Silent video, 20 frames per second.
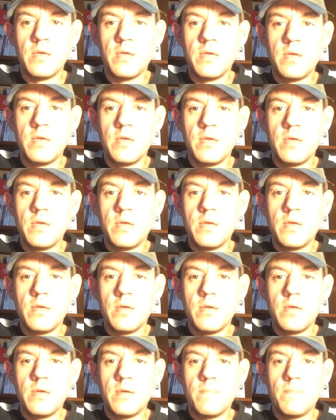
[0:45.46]

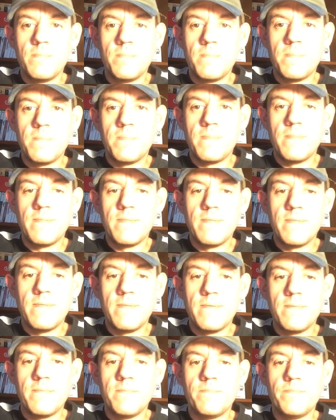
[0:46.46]

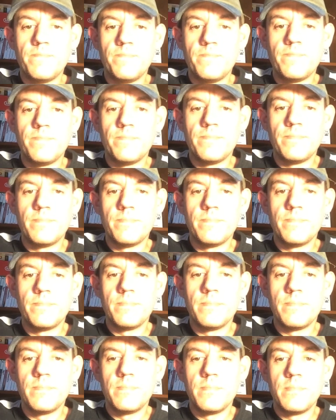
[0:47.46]

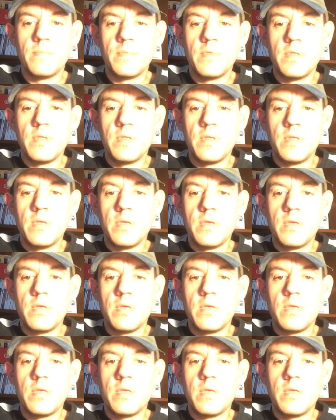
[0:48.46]
[no speech]